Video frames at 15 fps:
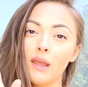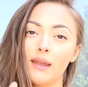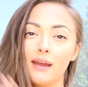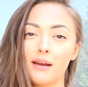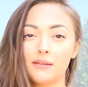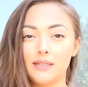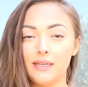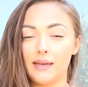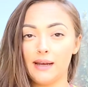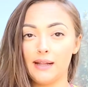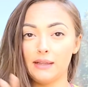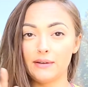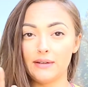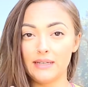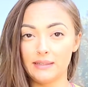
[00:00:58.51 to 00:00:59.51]
counting
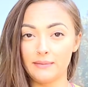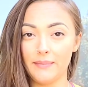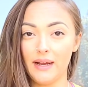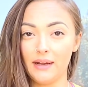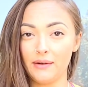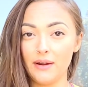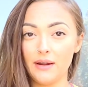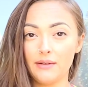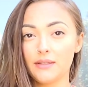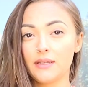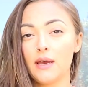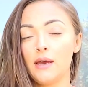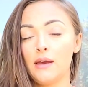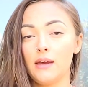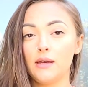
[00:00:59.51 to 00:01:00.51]
calories and macros
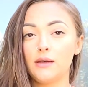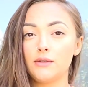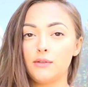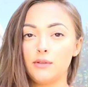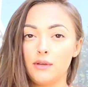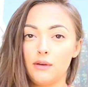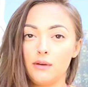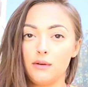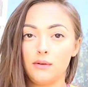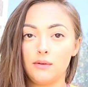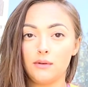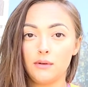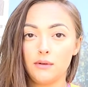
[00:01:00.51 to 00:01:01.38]
to